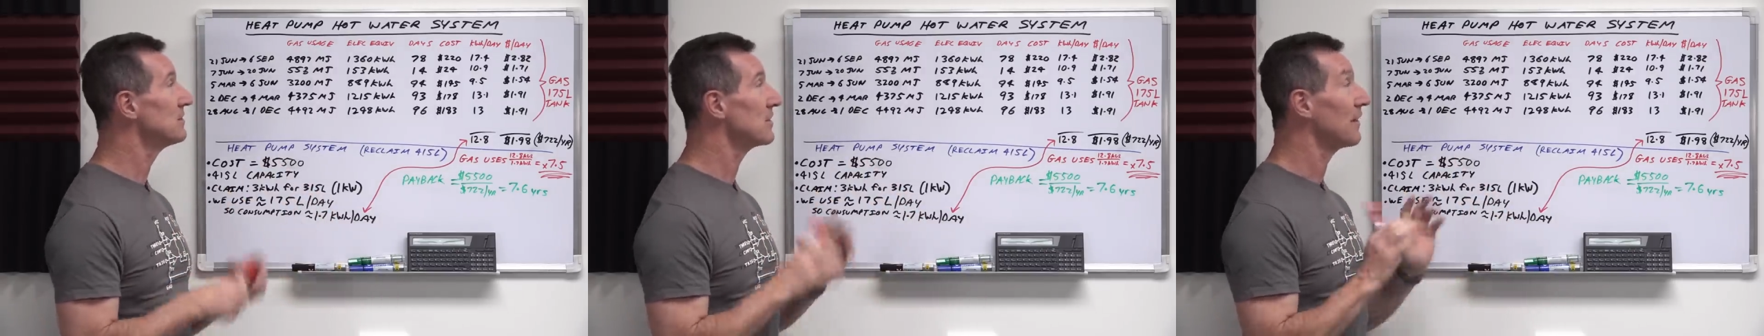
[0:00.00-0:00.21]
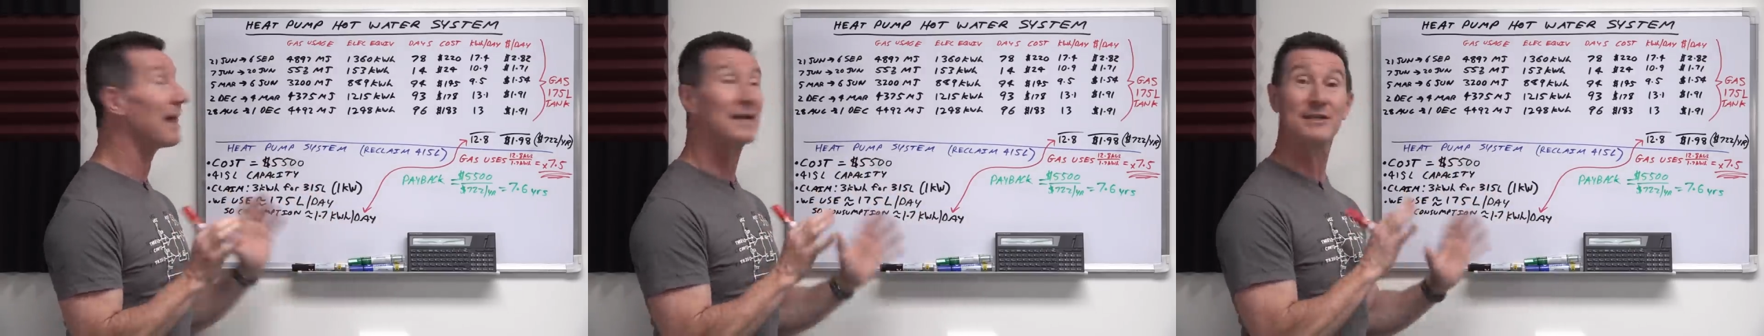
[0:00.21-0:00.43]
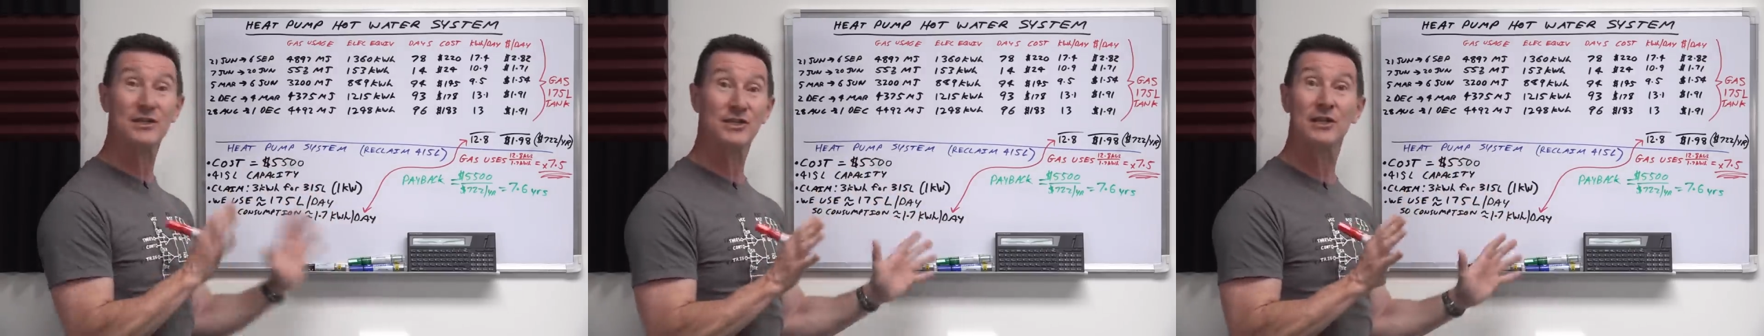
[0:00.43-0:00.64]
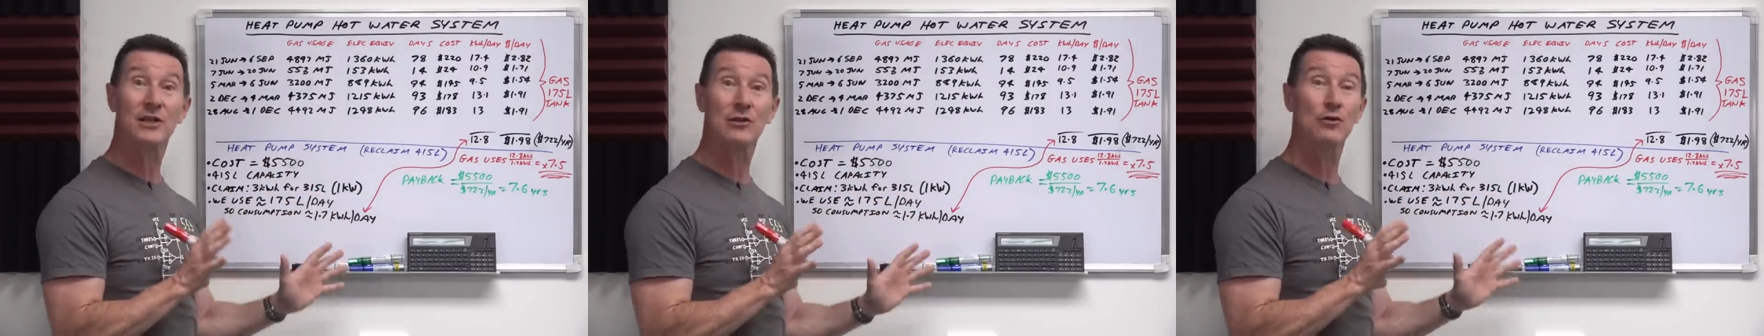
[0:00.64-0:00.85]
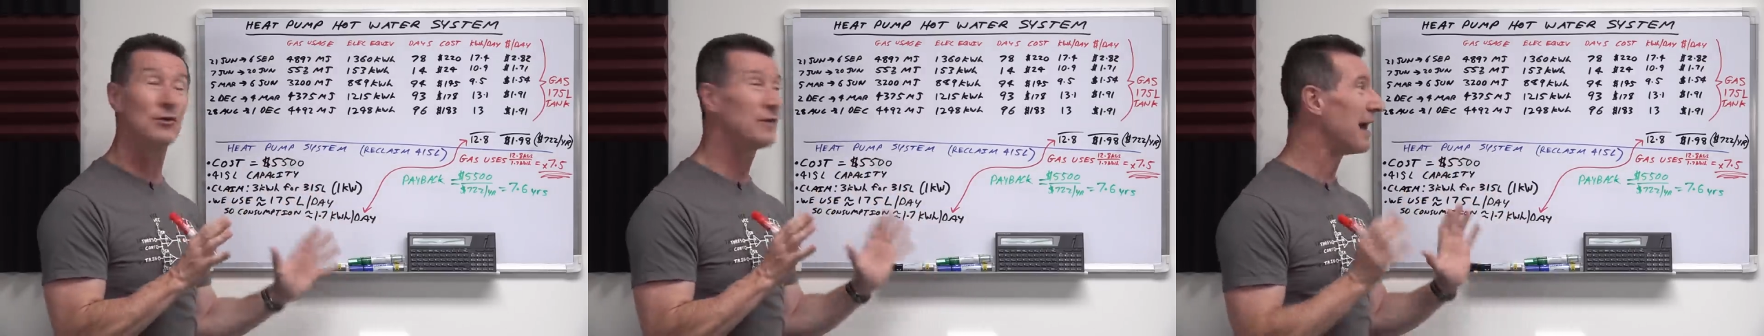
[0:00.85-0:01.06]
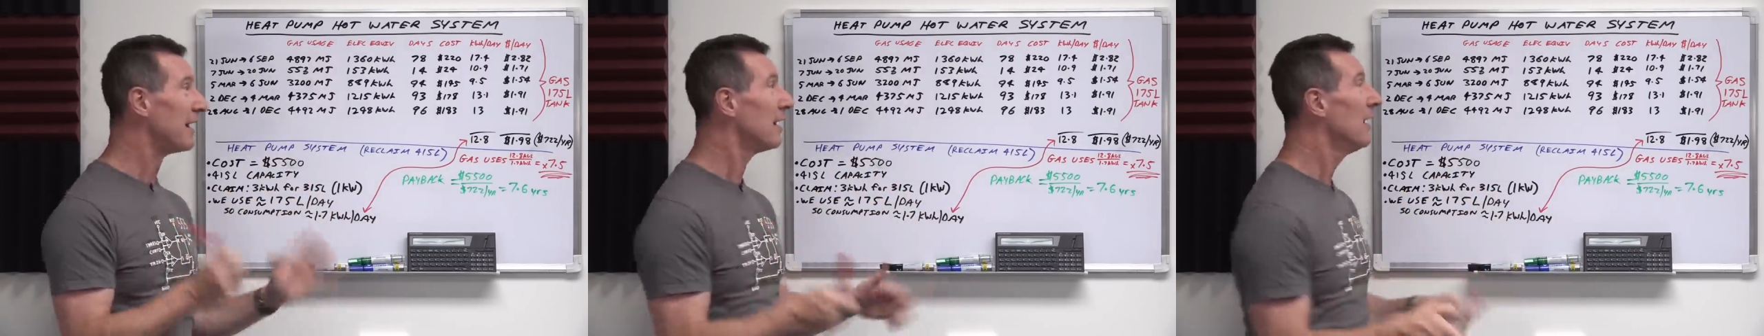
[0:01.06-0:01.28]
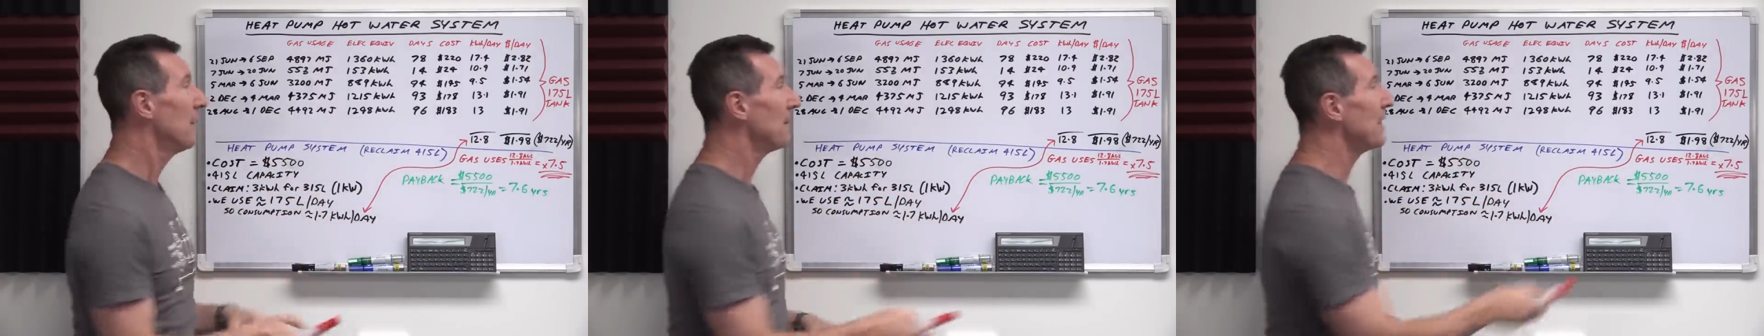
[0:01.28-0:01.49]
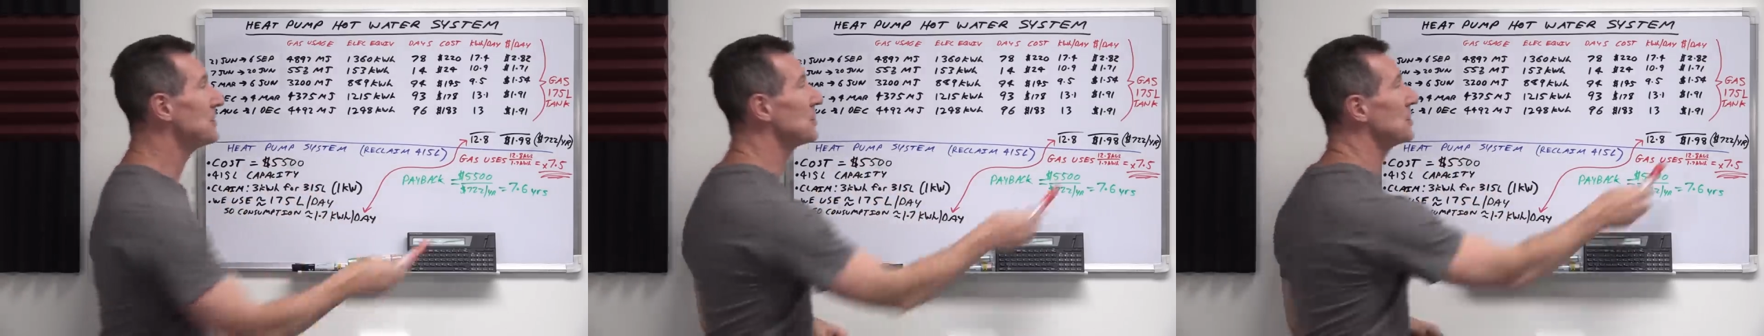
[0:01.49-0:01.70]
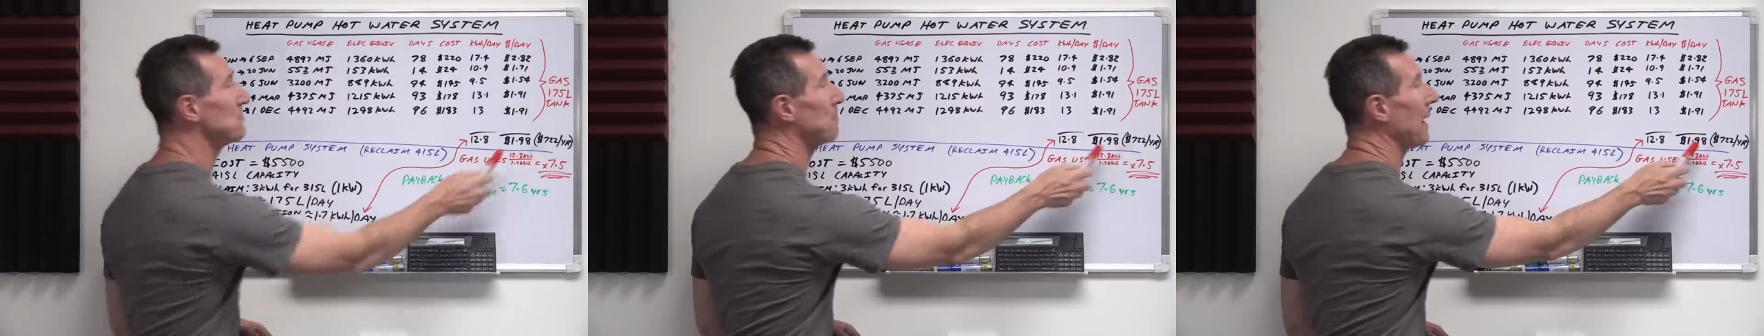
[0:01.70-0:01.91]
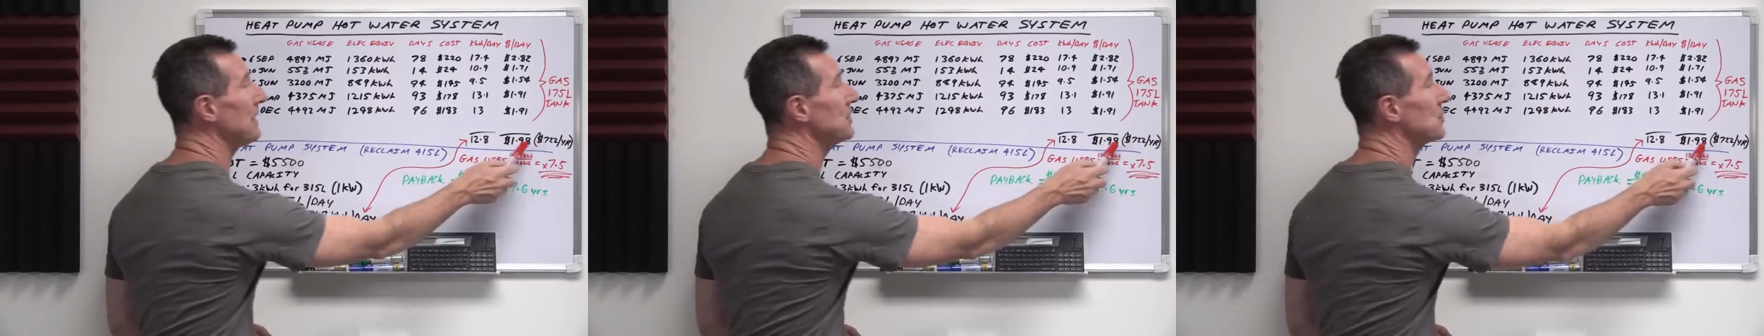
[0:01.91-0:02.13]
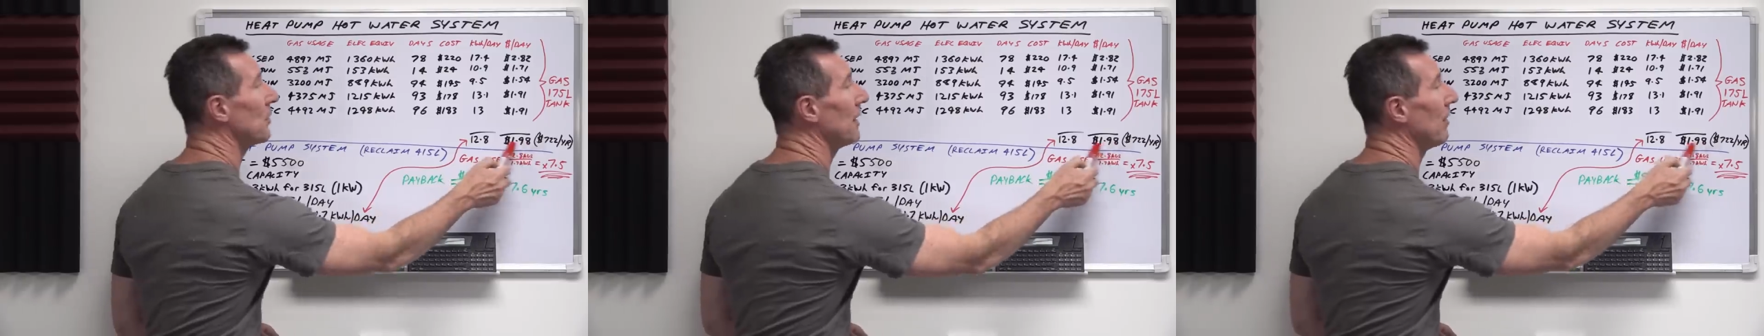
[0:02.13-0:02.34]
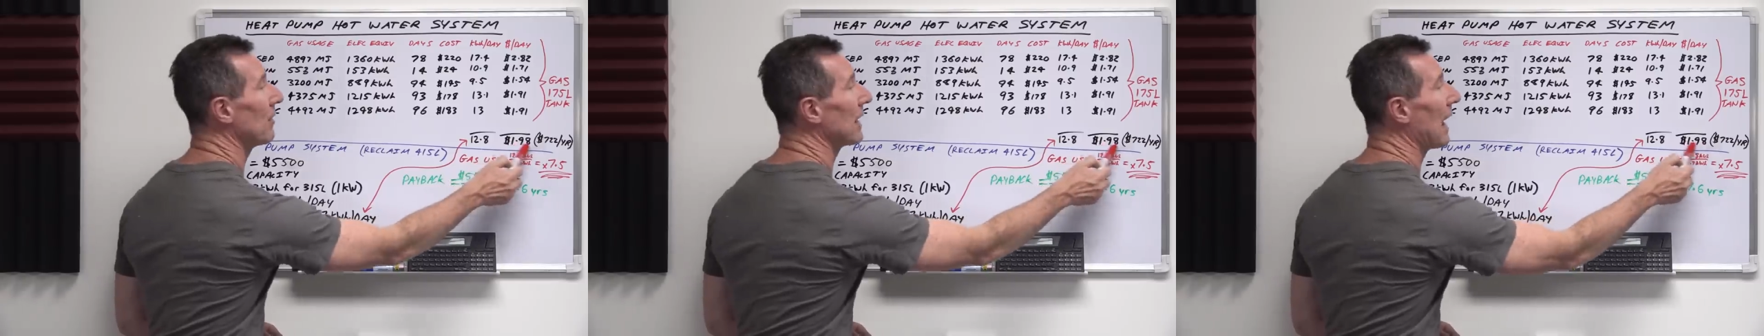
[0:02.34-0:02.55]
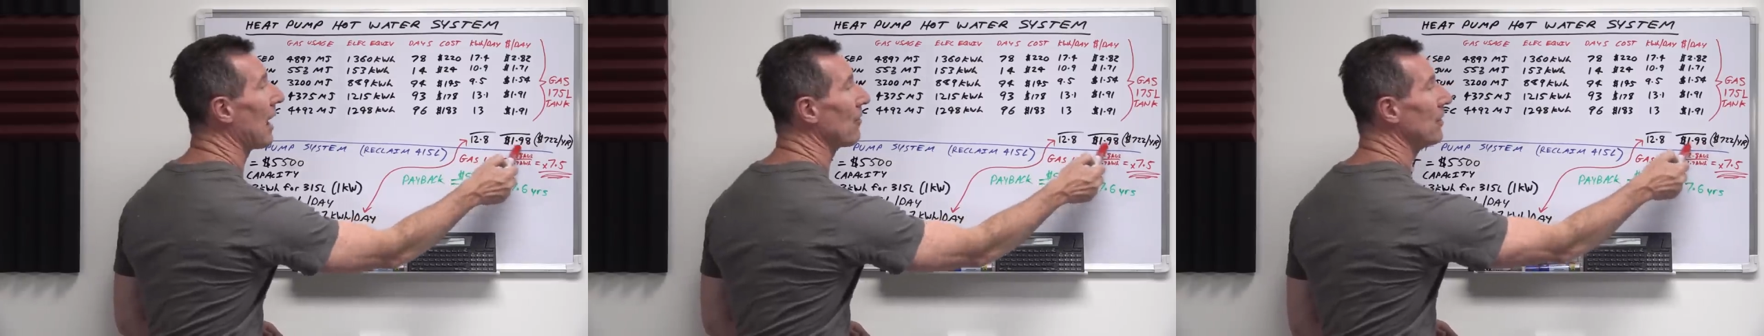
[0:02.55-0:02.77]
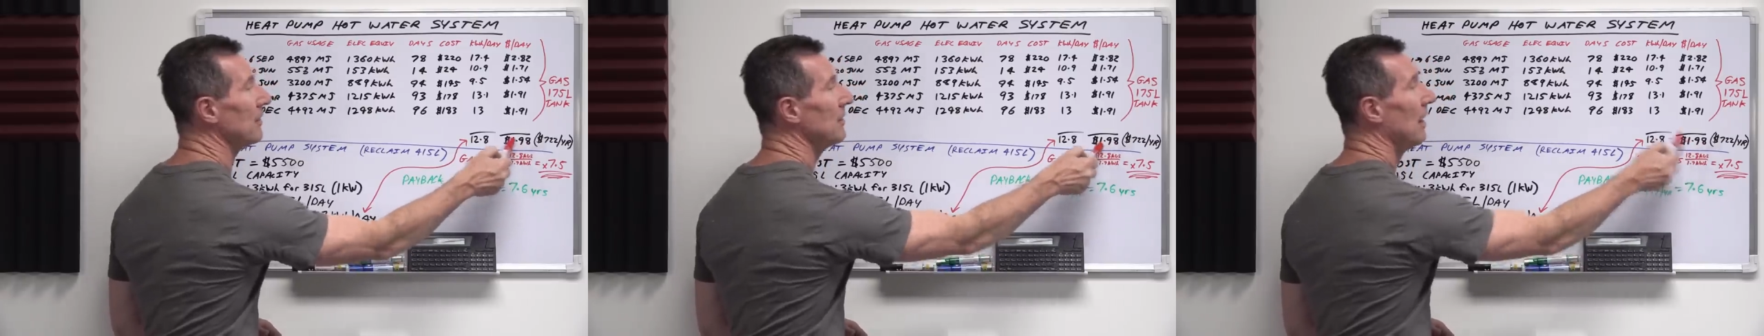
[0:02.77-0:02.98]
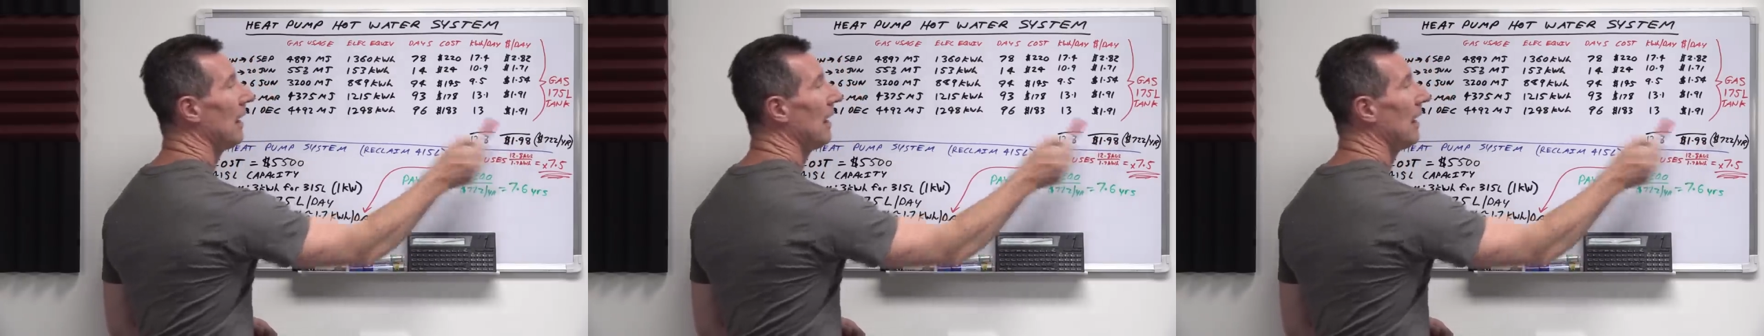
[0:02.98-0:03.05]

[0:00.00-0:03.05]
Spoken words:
So that doesn't include that. That's just based on our current,